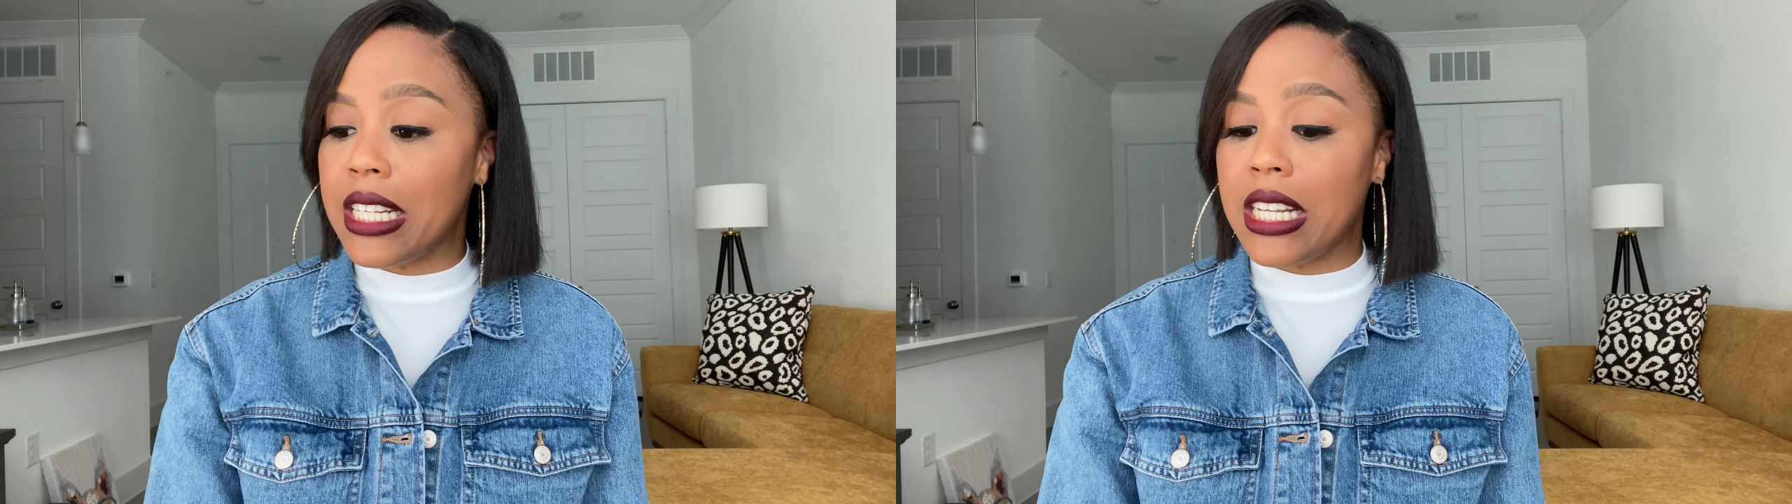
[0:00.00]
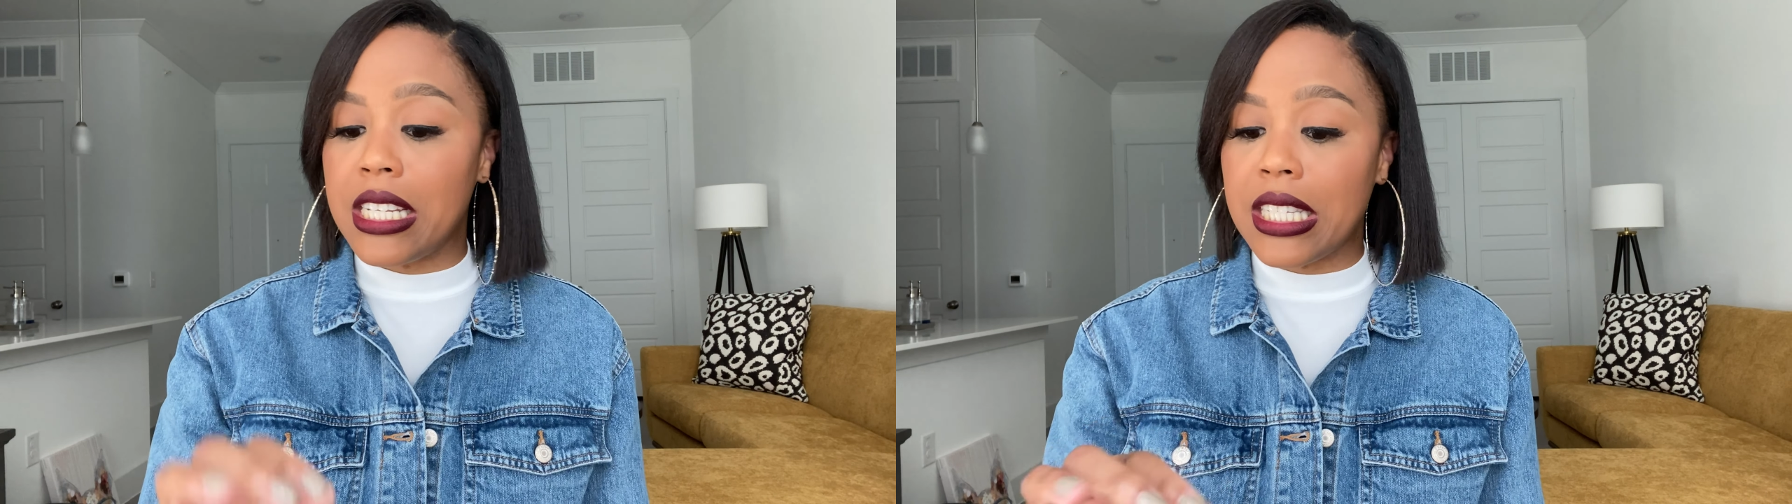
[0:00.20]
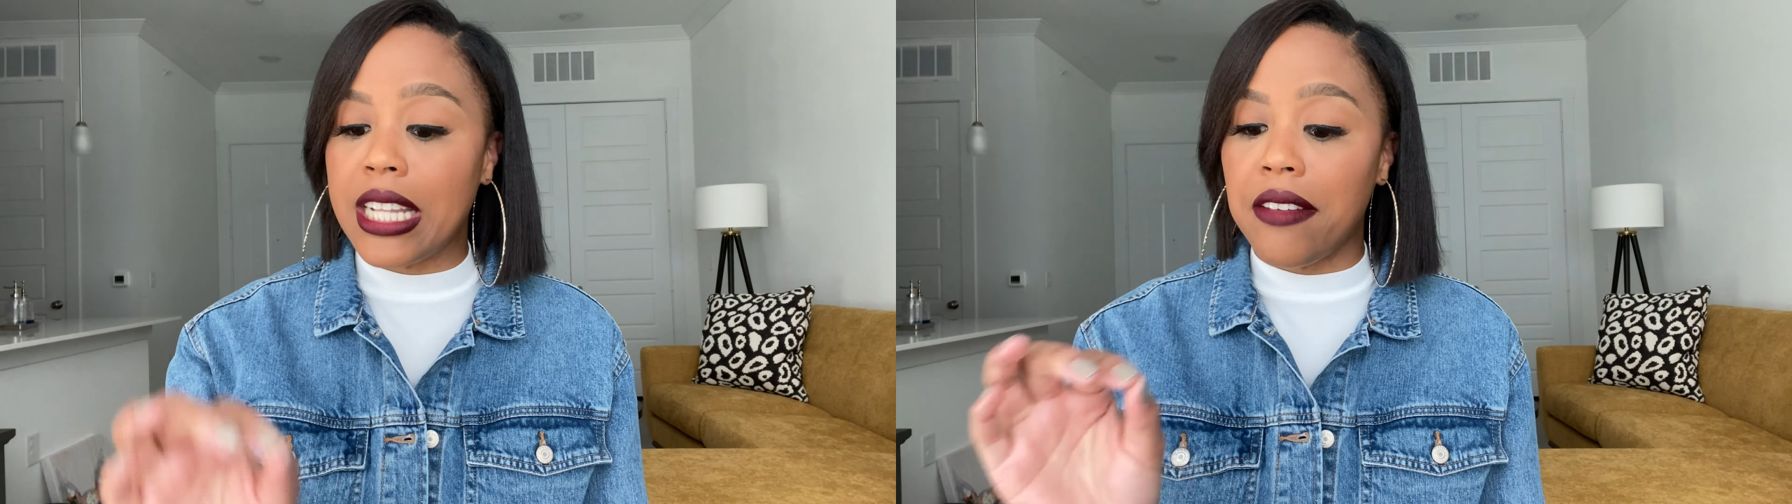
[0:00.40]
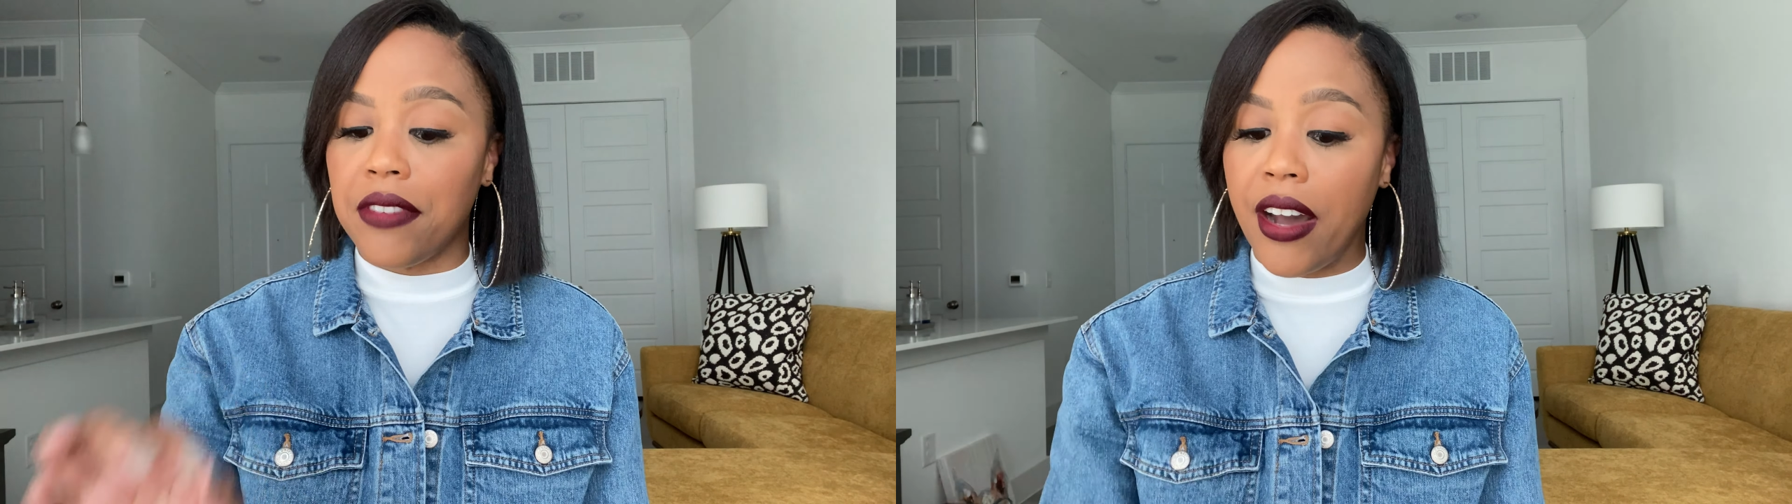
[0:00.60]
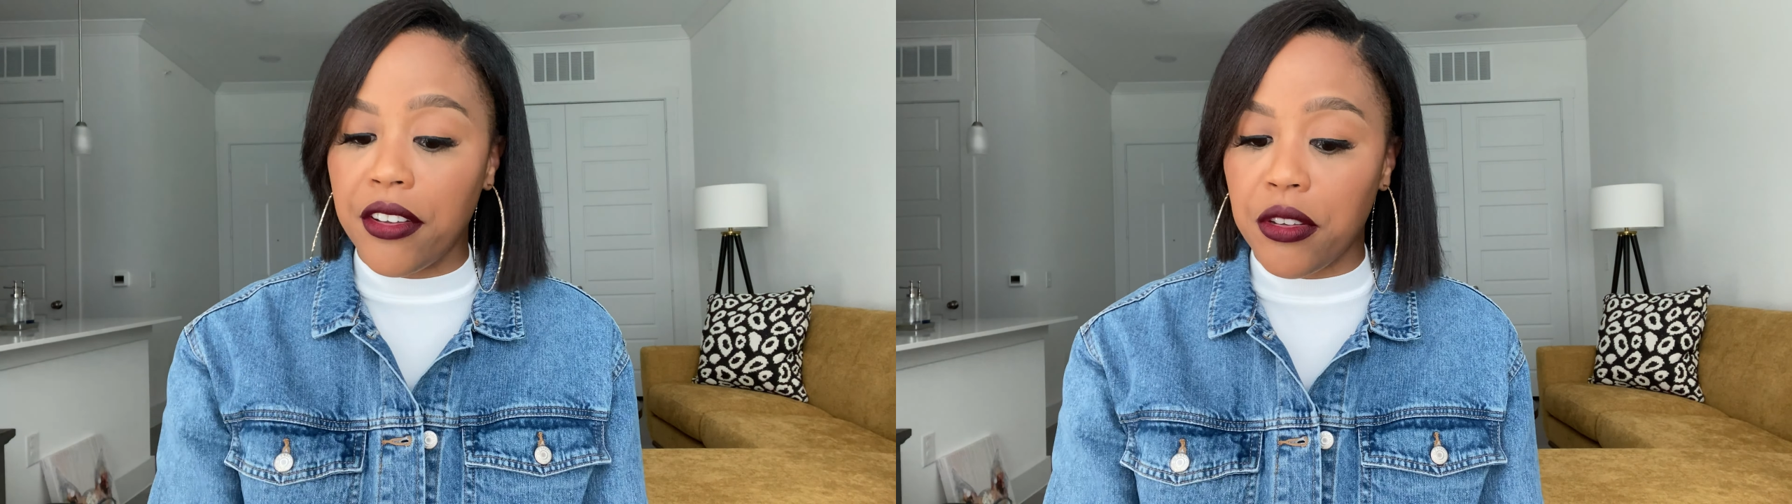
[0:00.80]
that does not
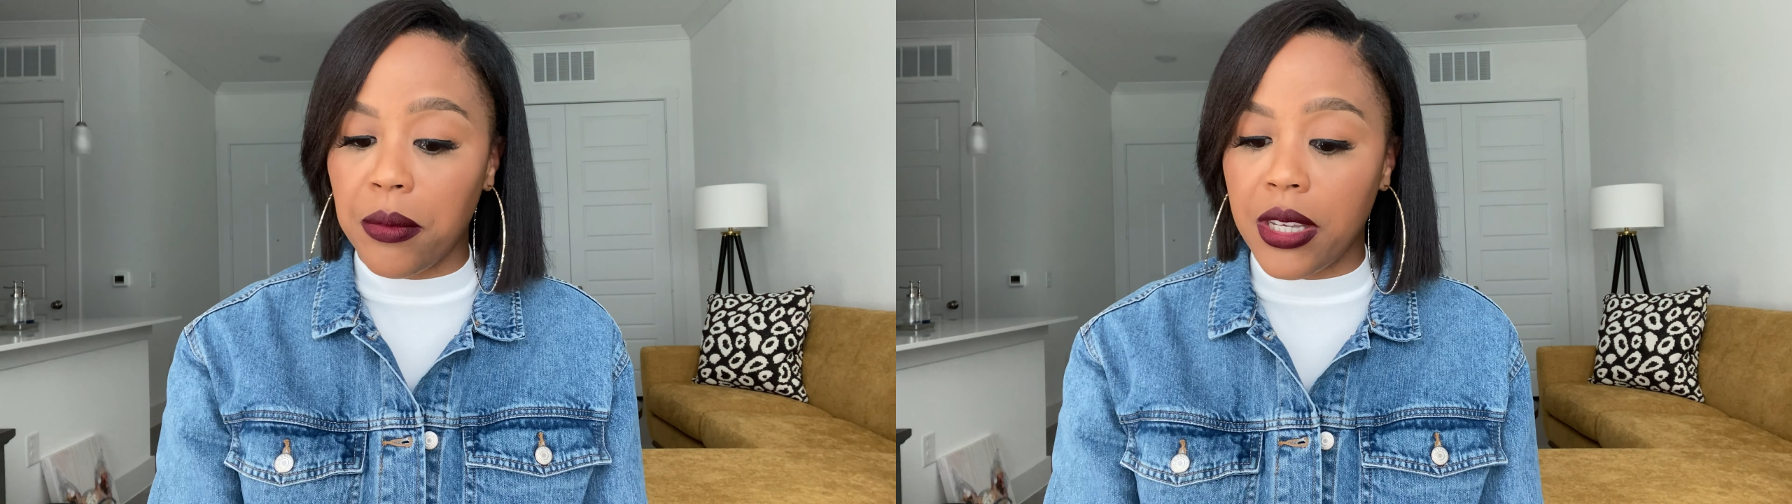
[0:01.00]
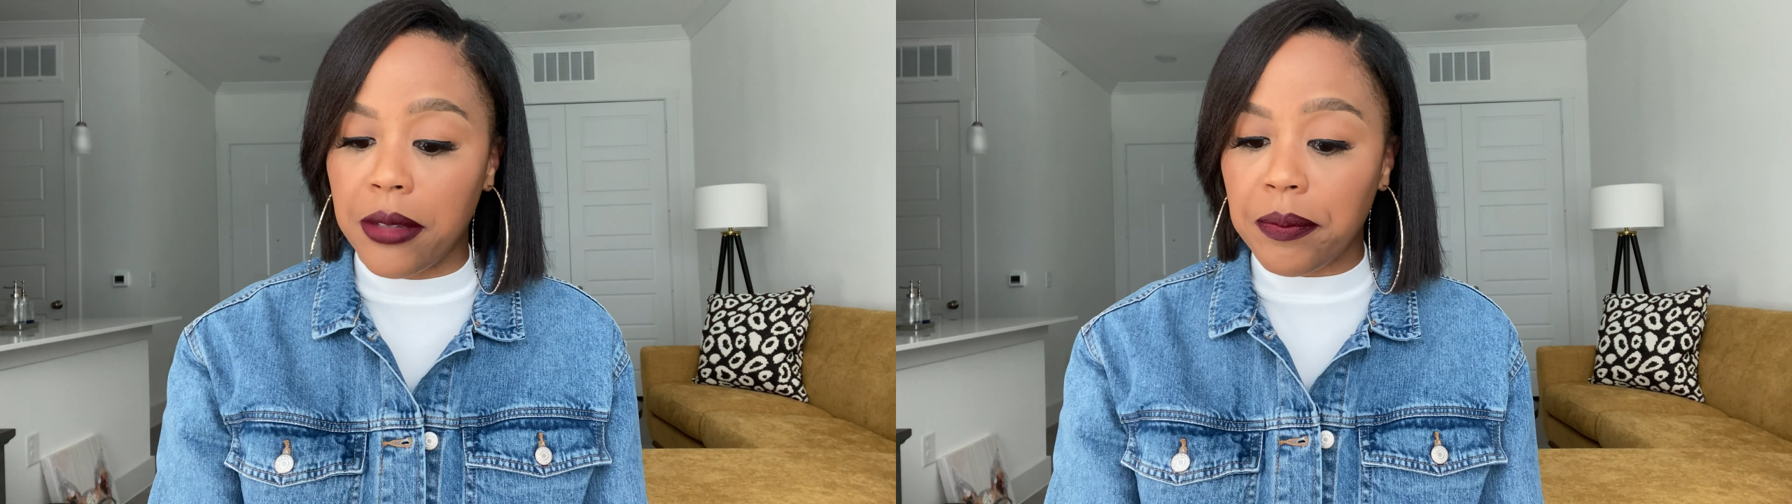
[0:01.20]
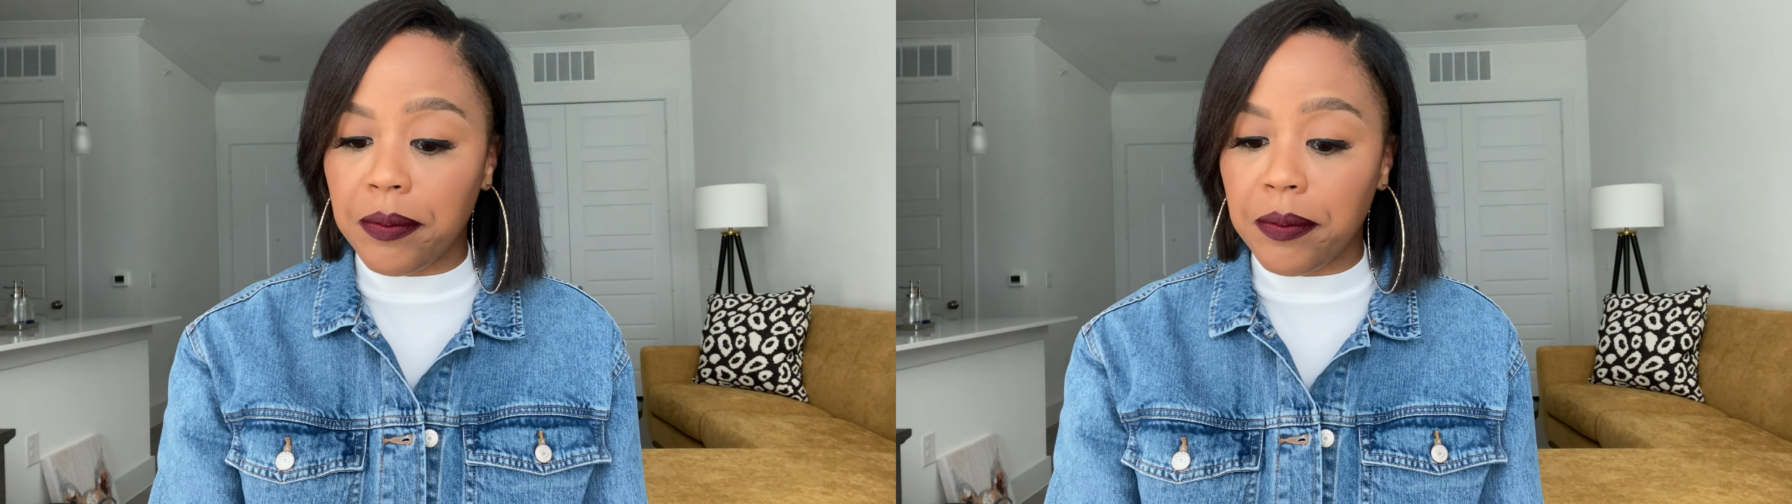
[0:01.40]
value me